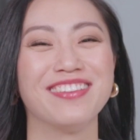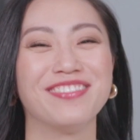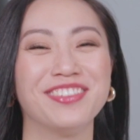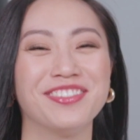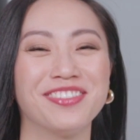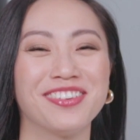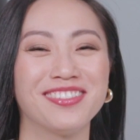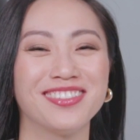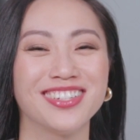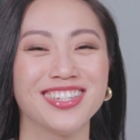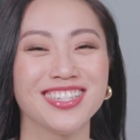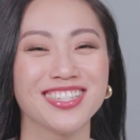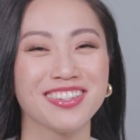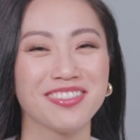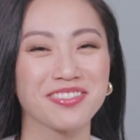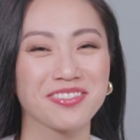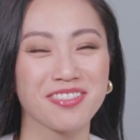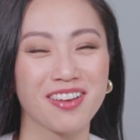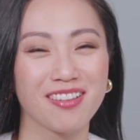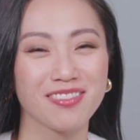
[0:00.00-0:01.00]
If you've already
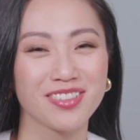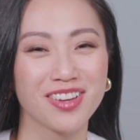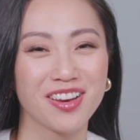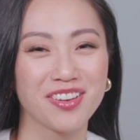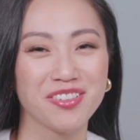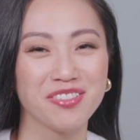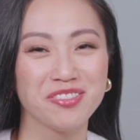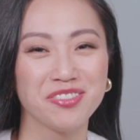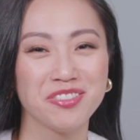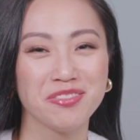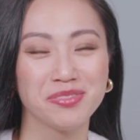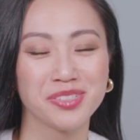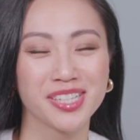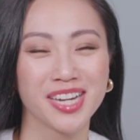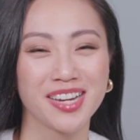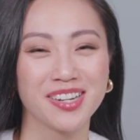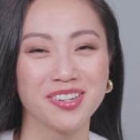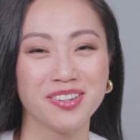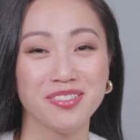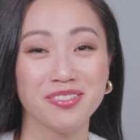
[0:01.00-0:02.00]
subscribed to our YouTube
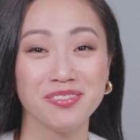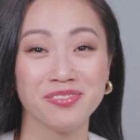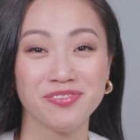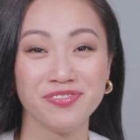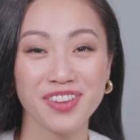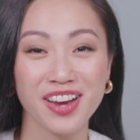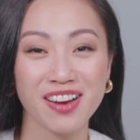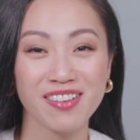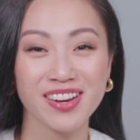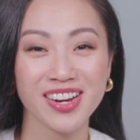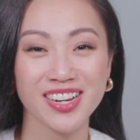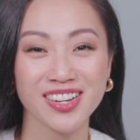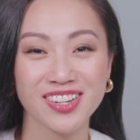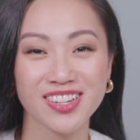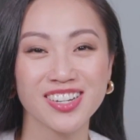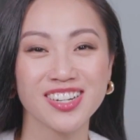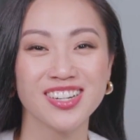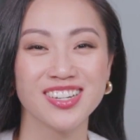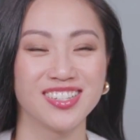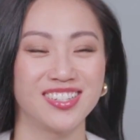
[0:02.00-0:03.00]
channel, very
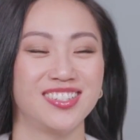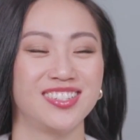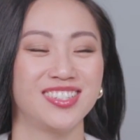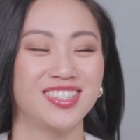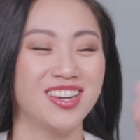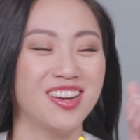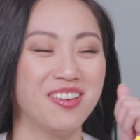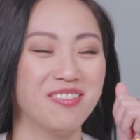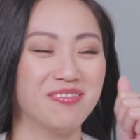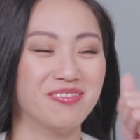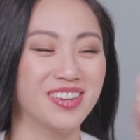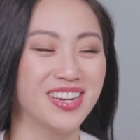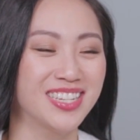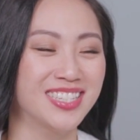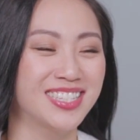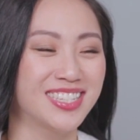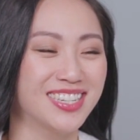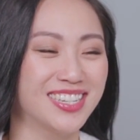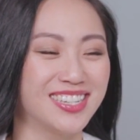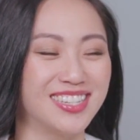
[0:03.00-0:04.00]
good! Top
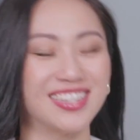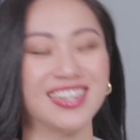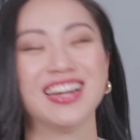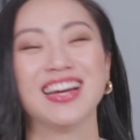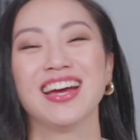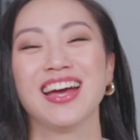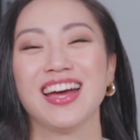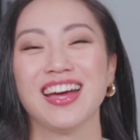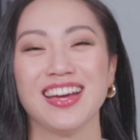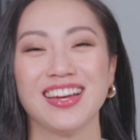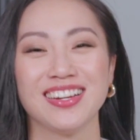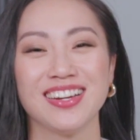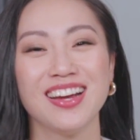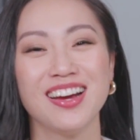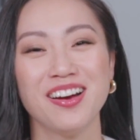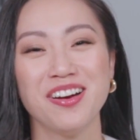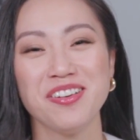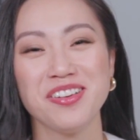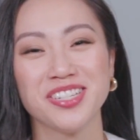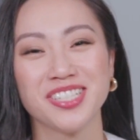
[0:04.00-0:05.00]
rated! And
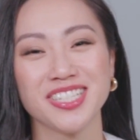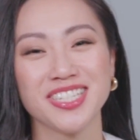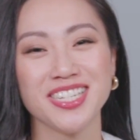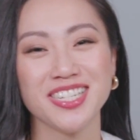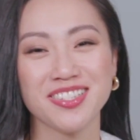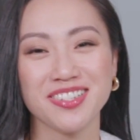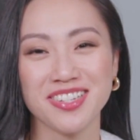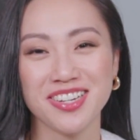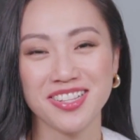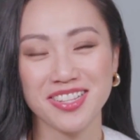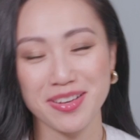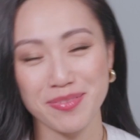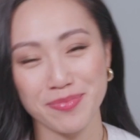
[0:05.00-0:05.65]
now you just need to hit